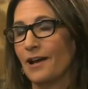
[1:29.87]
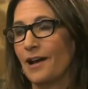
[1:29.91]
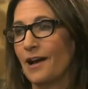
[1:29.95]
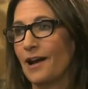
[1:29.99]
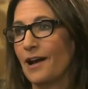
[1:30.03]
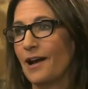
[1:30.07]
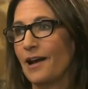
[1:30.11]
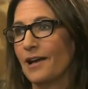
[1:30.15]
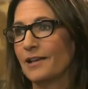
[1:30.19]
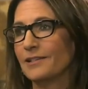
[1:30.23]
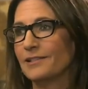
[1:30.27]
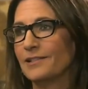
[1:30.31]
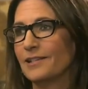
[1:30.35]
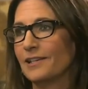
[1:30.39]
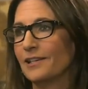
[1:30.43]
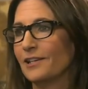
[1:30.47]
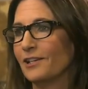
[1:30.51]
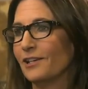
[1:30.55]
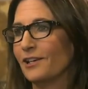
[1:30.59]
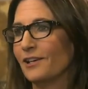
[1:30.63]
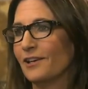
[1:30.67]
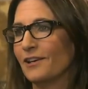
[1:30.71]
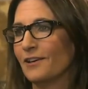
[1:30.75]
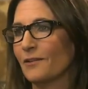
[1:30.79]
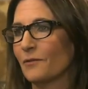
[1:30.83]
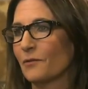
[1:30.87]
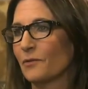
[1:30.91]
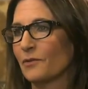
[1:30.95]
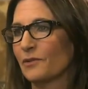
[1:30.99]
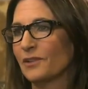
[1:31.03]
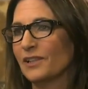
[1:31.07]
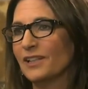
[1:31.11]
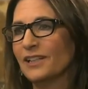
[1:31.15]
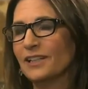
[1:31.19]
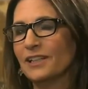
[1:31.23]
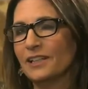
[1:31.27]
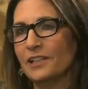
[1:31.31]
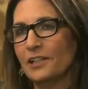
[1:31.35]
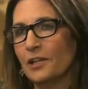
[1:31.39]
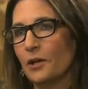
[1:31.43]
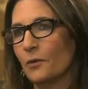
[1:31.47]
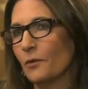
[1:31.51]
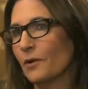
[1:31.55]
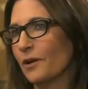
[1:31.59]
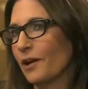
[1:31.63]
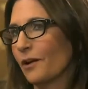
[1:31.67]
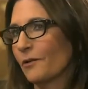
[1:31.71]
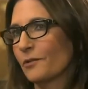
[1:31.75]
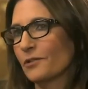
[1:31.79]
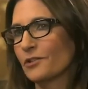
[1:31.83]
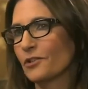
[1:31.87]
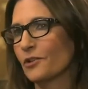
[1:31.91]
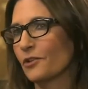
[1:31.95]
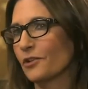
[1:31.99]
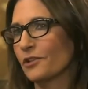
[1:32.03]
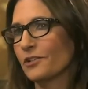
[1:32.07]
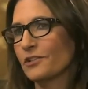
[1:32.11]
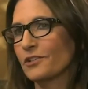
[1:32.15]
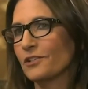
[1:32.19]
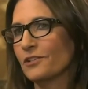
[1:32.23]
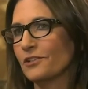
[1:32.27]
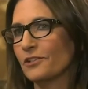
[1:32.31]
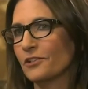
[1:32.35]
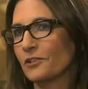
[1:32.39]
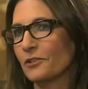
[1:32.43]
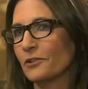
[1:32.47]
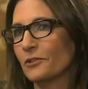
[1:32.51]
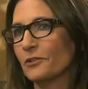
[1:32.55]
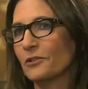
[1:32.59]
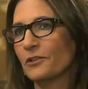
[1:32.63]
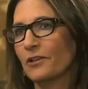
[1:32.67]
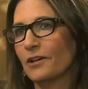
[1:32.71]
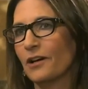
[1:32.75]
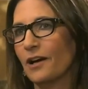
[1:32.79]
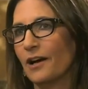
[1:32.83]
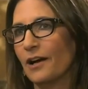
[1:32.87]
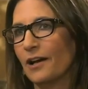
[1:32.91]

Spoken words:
I didn't really know what I was going to do.